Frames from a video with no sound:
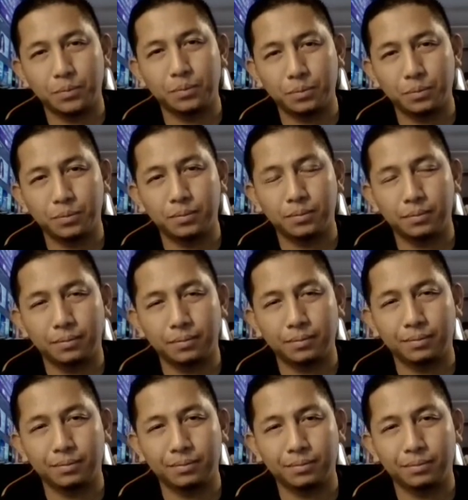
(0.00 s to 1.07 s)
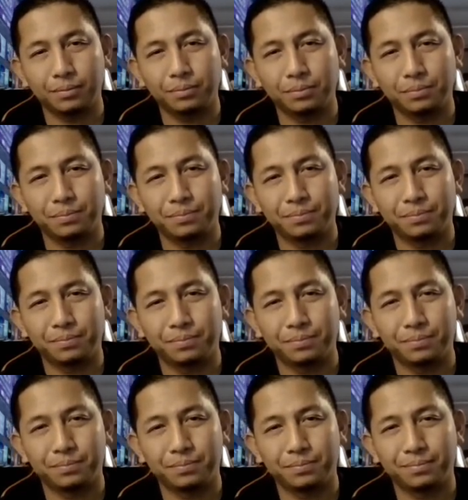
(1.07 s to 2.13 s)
The person shown says nothing.